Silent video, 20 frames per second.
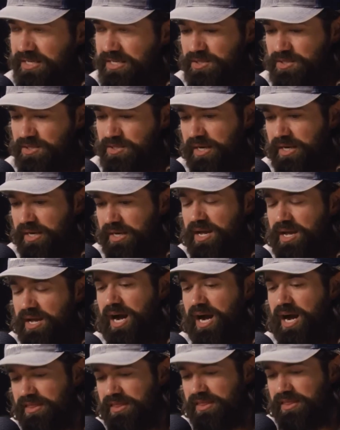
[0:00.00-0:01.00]
And so like
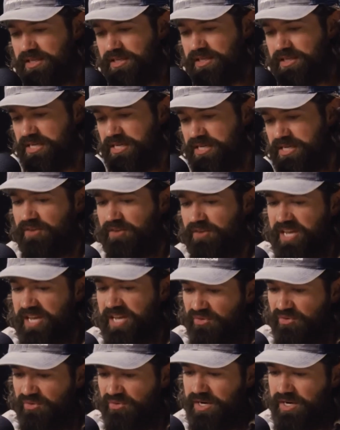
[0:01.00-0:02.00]
I think to myself,
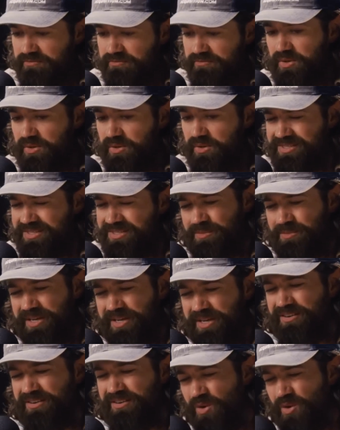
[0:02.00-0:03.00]
man, I'm afraid of doing this. And I'm
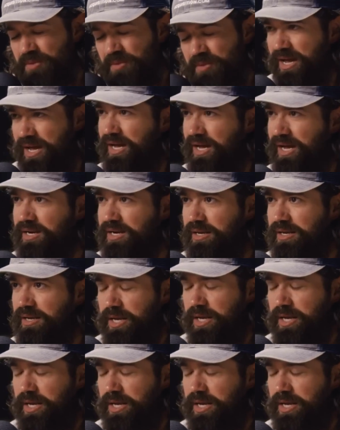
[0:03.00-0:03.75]
like, no, I'm not.